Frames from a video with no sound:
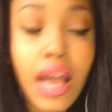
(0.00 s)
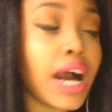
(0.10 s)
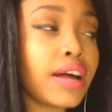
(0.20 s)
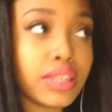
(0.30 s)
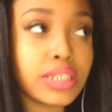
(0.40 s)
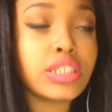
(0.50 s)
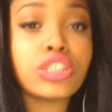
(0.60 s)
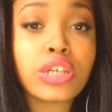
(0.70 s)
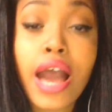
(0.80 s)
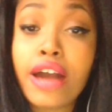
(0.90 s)
I'll listen
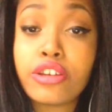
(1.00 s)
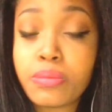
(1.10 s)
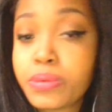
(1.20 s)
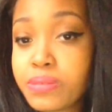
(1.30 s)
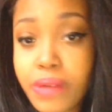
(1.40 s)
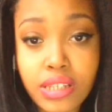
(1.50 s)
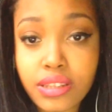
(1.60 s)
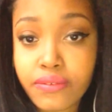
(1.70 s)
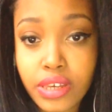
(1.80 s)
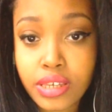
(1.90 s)
to how your
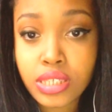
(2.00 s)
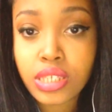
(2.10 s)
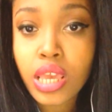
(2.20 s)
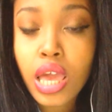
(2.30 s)
perspective is,